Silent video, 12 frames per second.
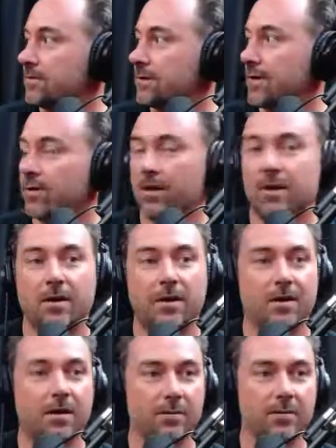You know,
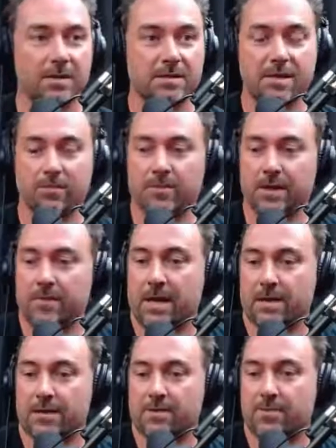I always love being
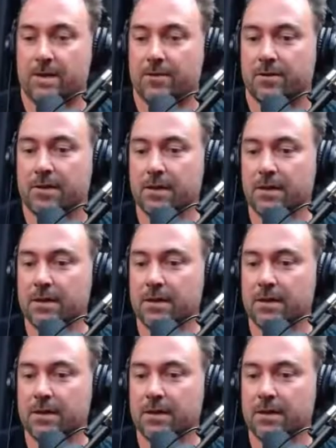back in Australia and